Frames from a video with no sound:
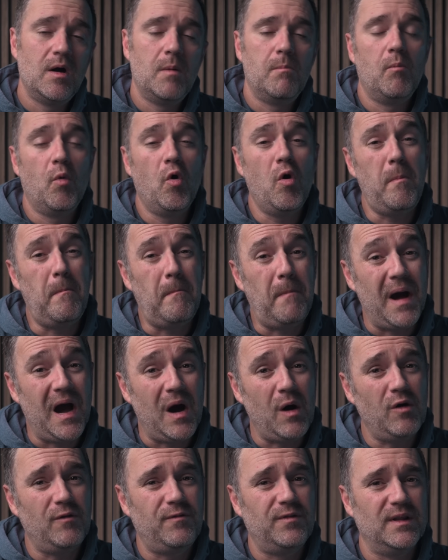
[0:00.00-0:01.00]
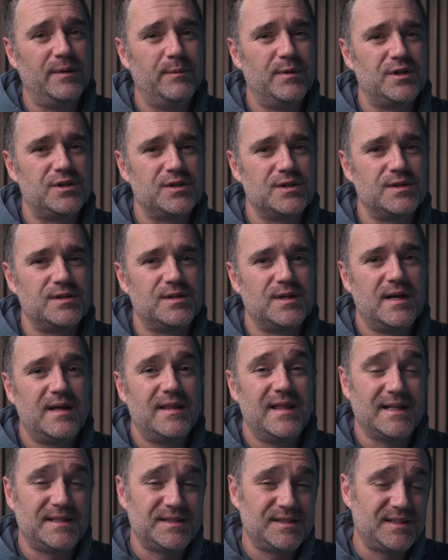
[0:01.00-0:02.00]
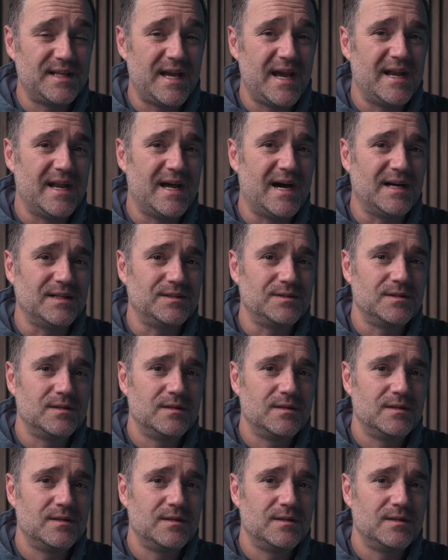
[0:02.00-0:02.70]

more powerful images that stand out.